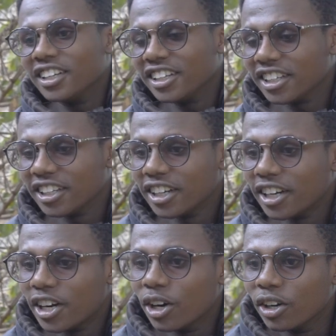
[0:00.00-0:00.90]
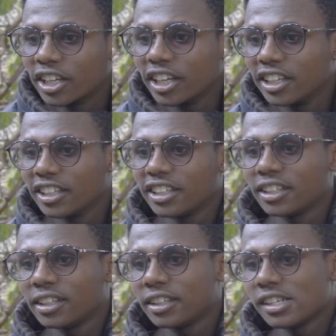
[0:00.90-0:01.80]
yourself and tell us
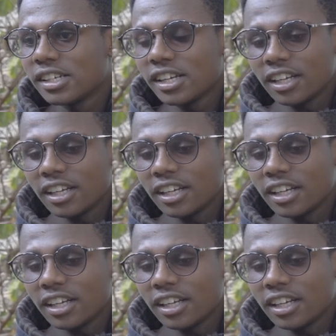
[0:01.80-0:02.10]
what you do.